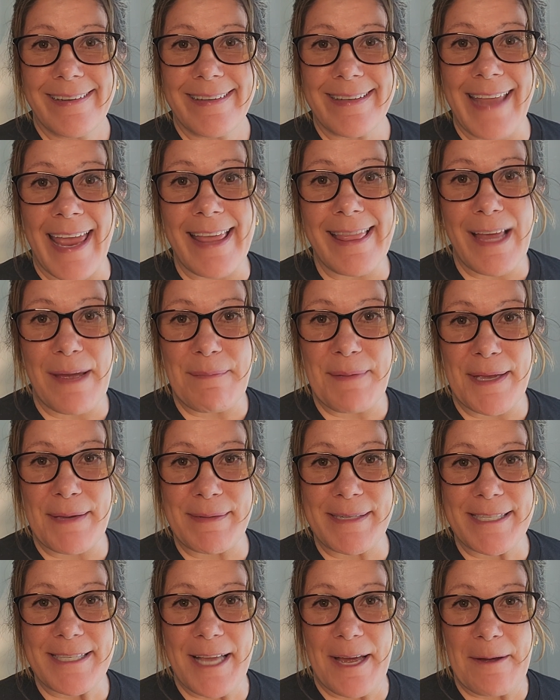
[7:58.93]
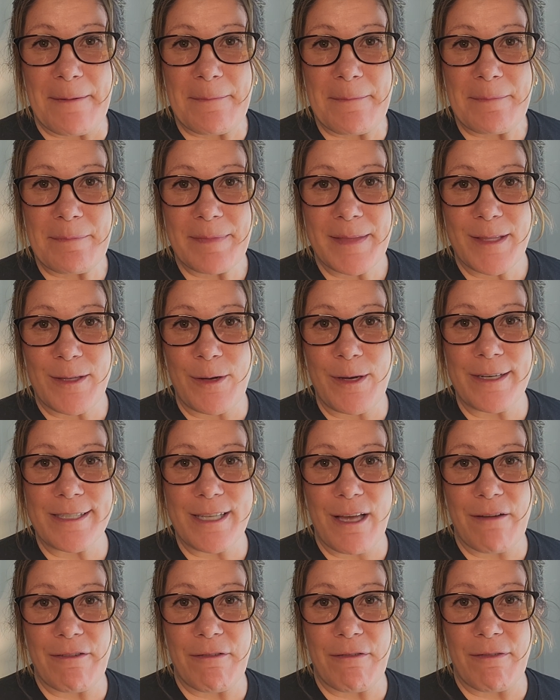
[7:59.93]
Take that baby step, do
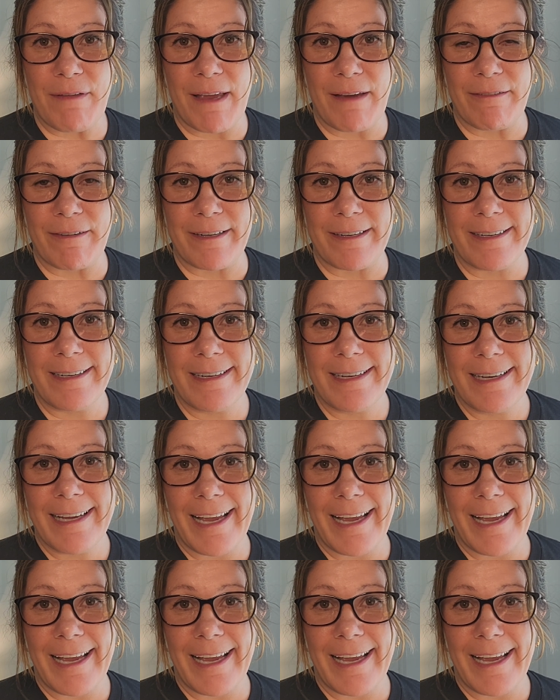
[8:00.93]
yourself a favor,